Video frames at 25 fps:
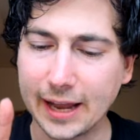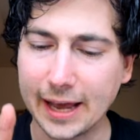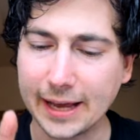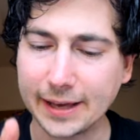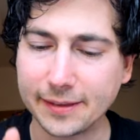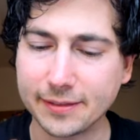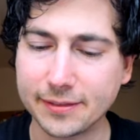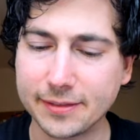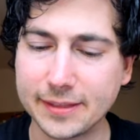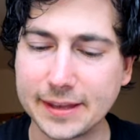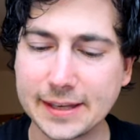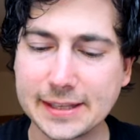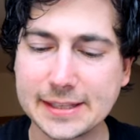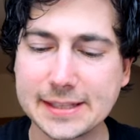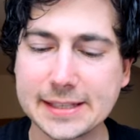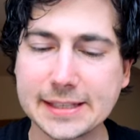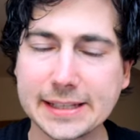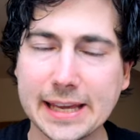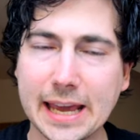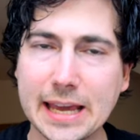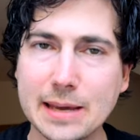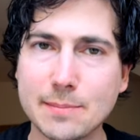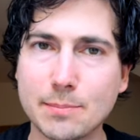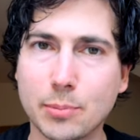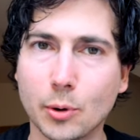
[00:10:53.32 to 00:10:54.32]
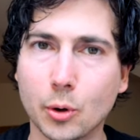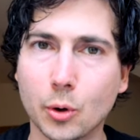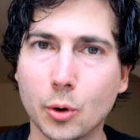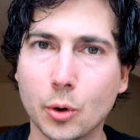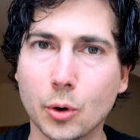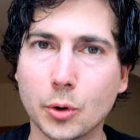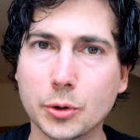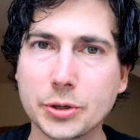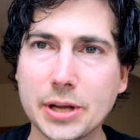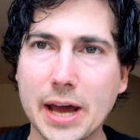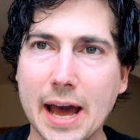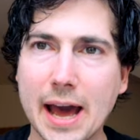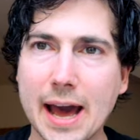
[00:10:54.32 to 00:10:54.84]
like this
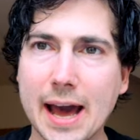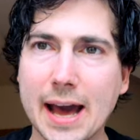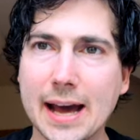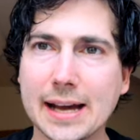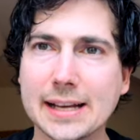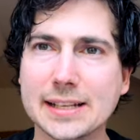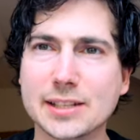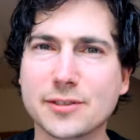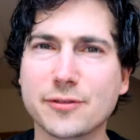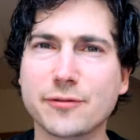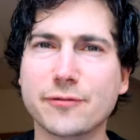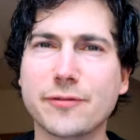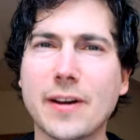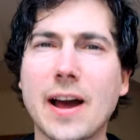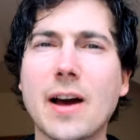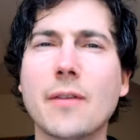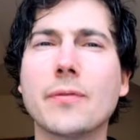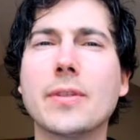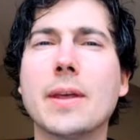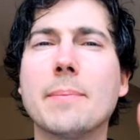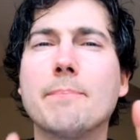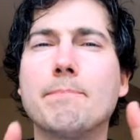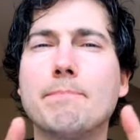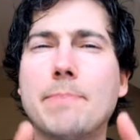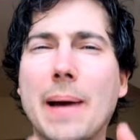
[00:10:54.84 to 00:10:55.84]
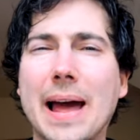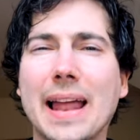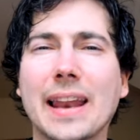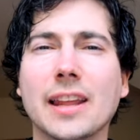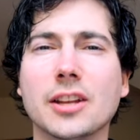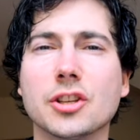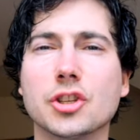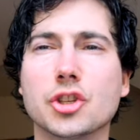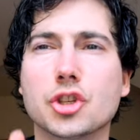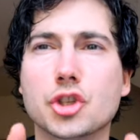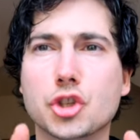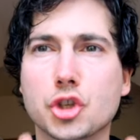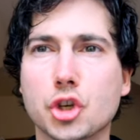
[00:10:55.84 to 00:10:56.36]
skateboard has found the
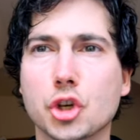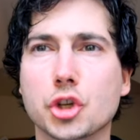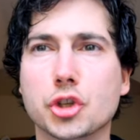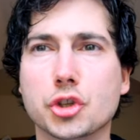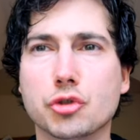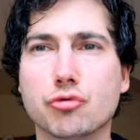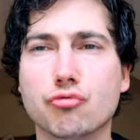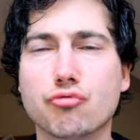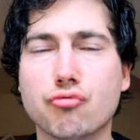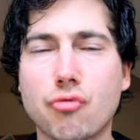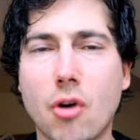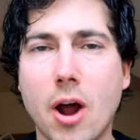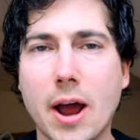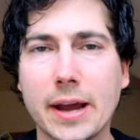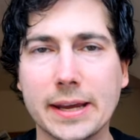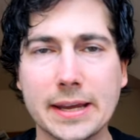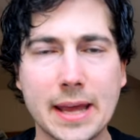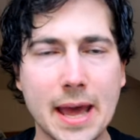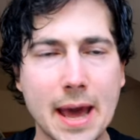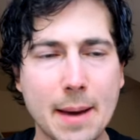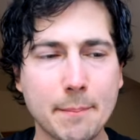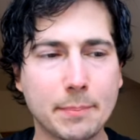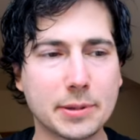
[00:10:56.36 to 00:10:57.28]
balance just right